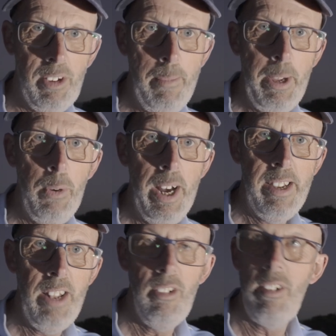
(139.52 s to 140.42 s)
it's going to be
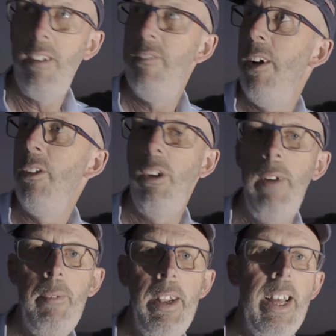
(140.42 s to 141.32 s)
quite interesting, folks. So
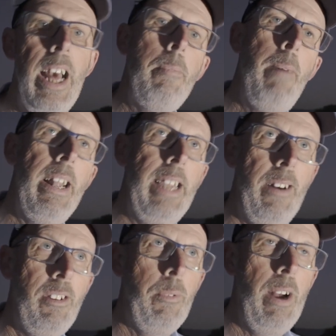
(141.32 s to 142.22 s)
I'm going to head back
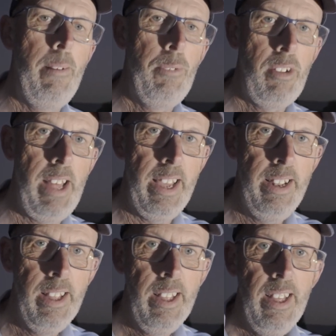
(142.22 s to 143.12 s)
now to where I'm
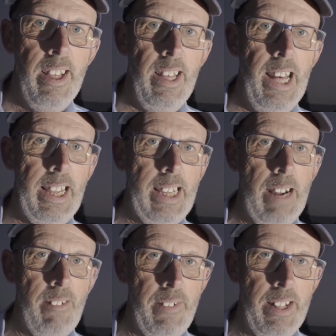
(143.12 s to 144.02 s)
staying, at a
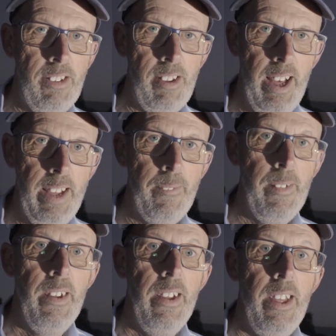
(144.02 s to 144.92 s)
caravan site.
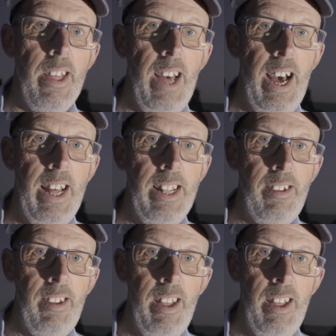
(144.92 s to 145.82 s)

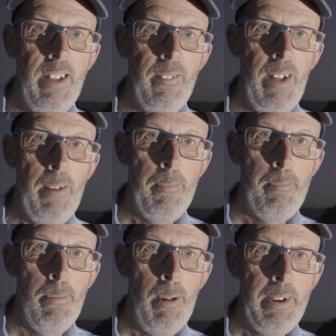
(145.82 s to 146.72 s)
And uh, I'm
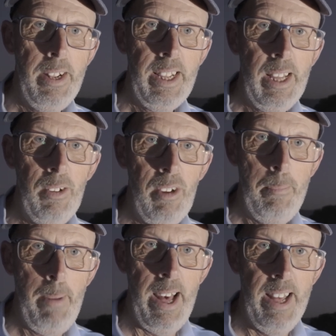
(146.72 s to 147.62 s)
probably going to go to
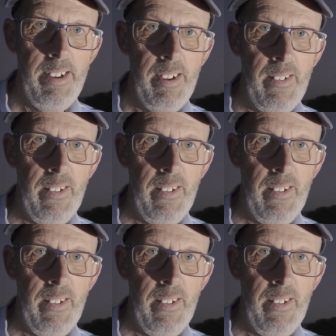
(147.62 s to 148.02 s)
bed,